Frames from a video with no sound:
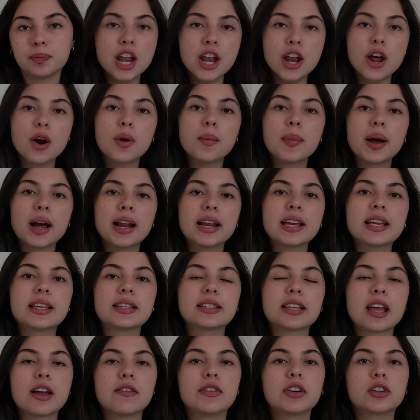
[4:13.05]
Nobody
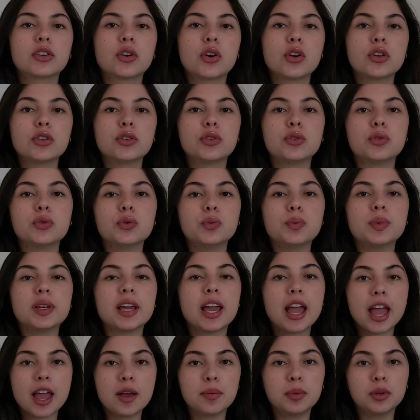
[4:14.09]
is ever going to
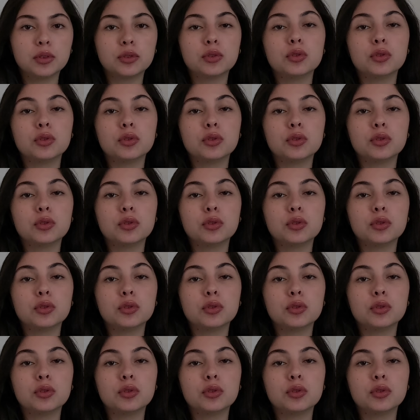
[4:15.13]
be able